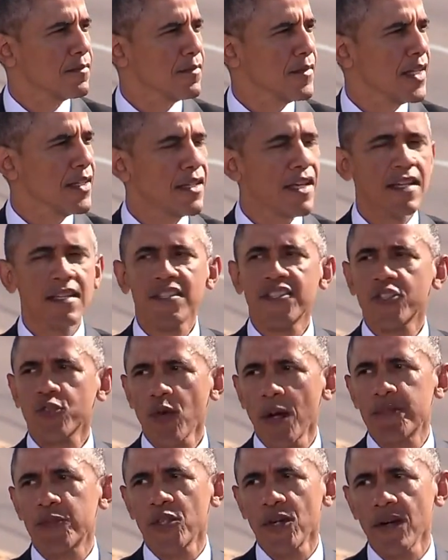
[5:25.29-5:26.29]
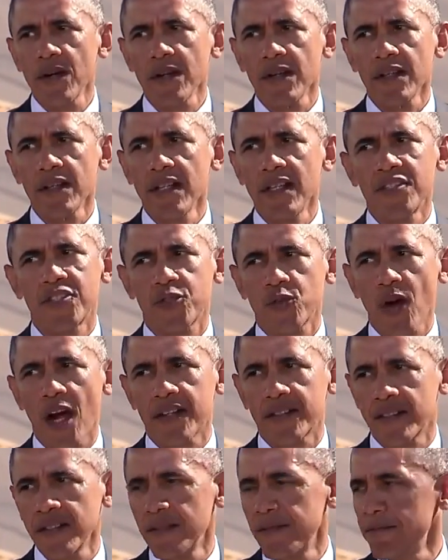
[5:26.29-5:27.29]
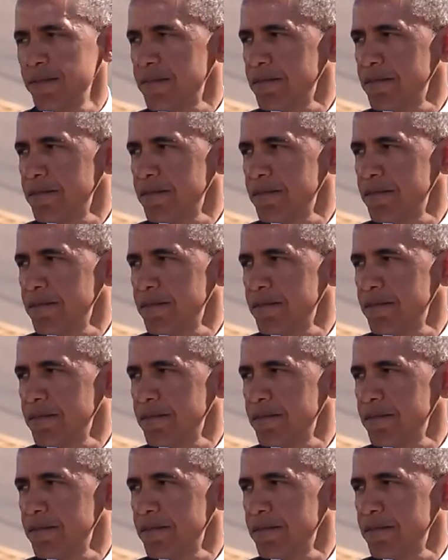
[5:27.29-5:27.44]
They did as Scripture instructed.